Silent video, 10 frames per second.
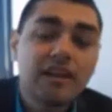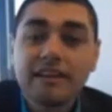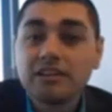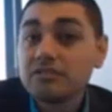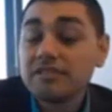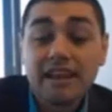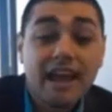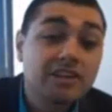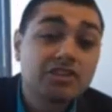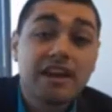I use that
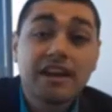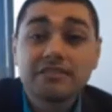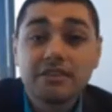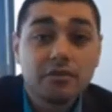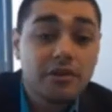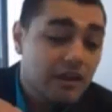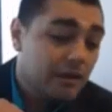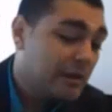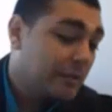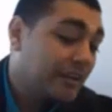hashtag so
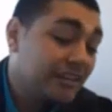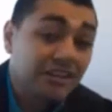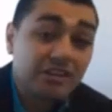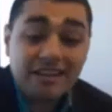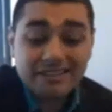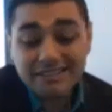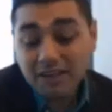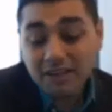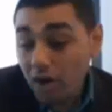people can click on that and see all the